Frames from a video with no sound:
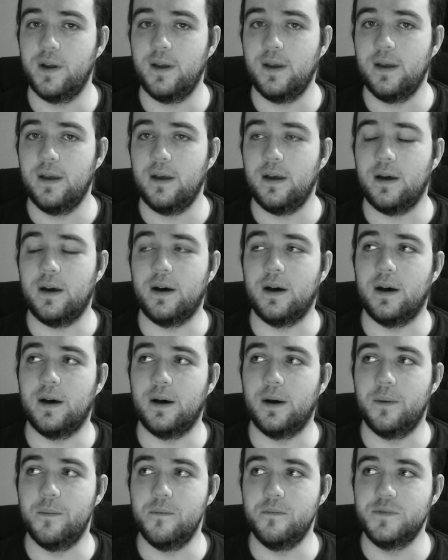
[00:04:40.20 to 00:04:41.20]

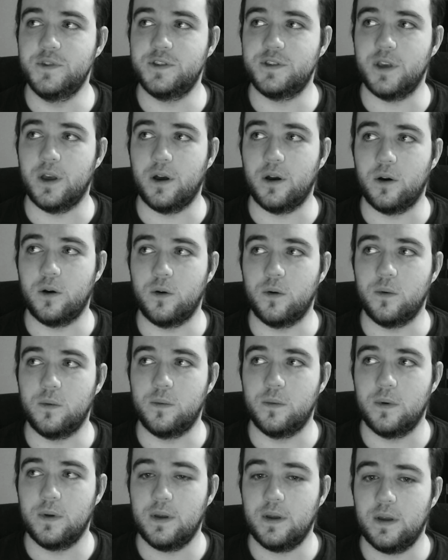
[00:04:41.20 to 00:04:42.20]
Um, so
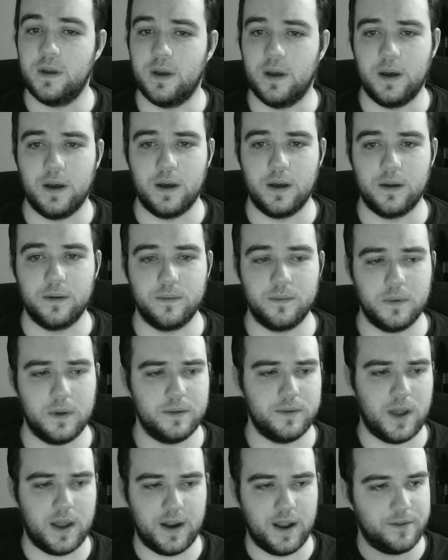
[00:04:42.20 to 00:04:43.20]
uh,
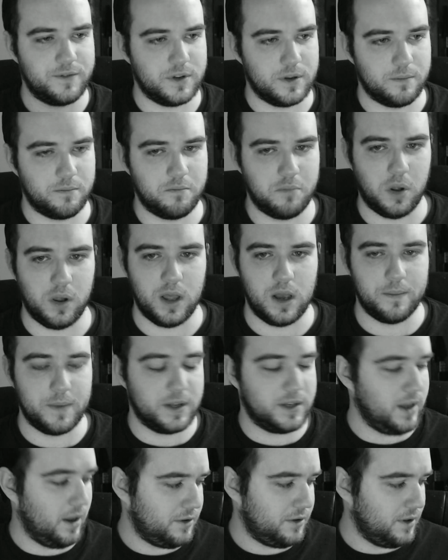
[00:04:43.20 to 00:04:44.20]
I'd have to pull out my
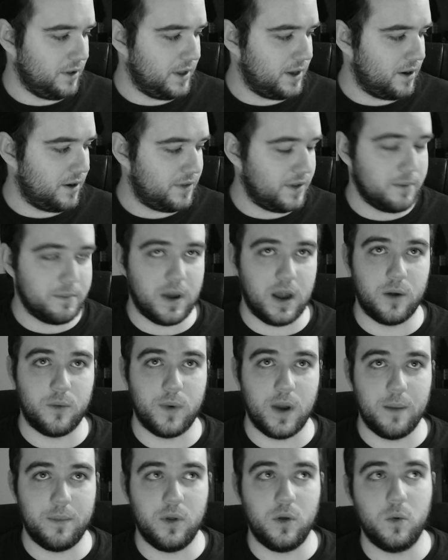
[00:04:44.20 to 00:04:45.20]
calculator. I think my
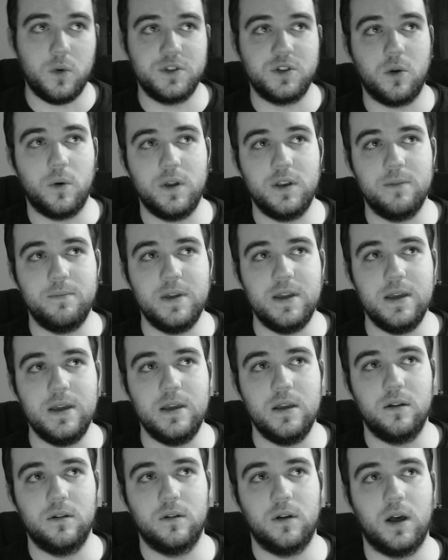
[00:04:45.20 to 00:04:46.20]
rebel was going to be
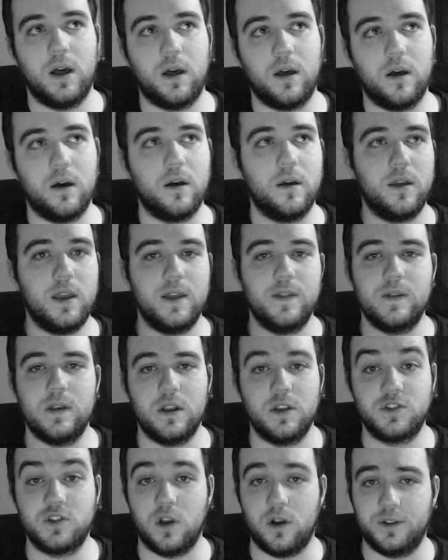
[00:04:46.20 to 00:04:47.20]
uh, in
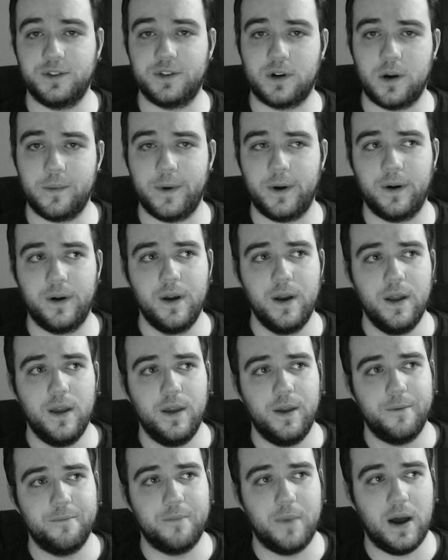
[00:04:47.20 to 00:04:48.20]
assault armor,
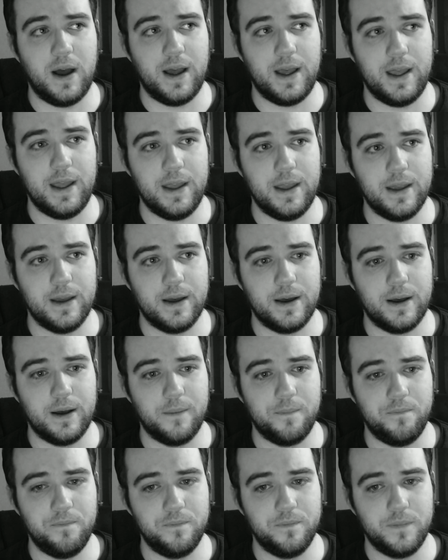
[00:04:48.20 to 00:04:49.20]
my
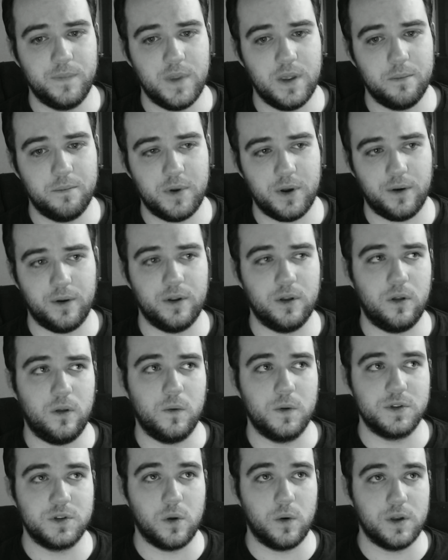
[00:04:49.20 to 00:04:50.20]
um, imperial
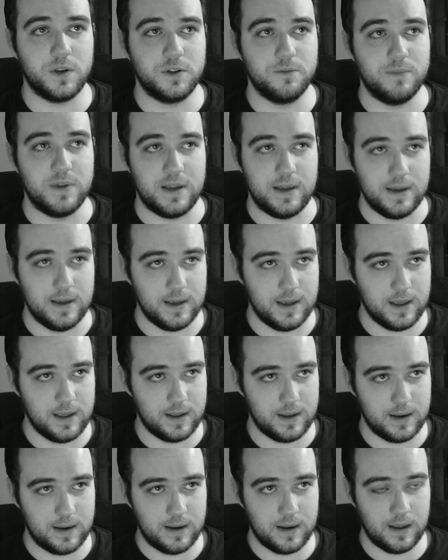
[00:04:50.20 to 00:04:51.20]
was going to be
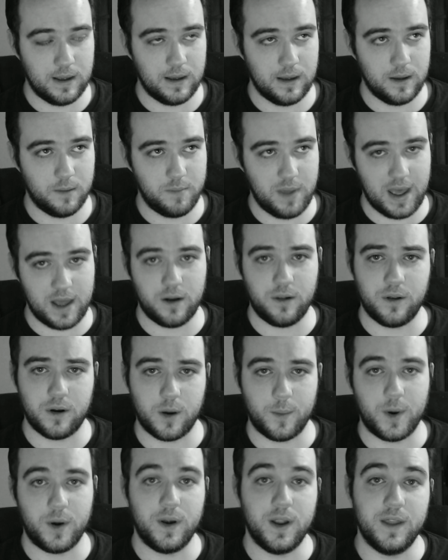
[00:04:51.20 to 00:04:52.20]
in uh, battle
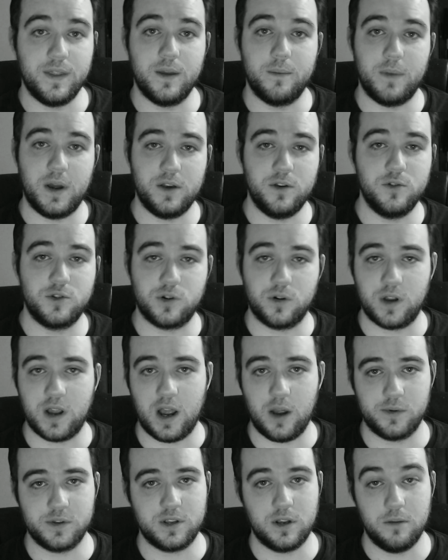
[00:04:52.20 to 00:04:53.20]
armor, and then my neutral guy
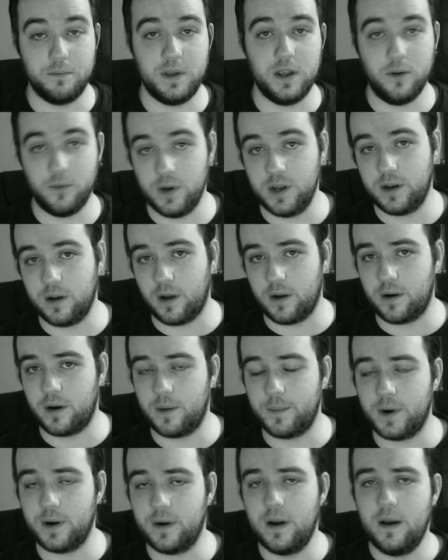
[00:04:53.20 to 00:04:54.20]
was going to be in recon
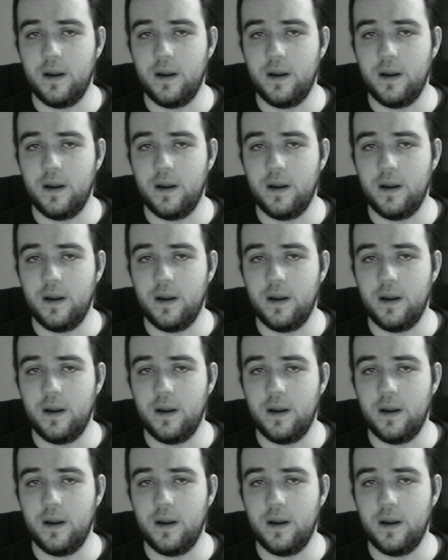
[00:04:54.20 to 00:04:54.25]
armor.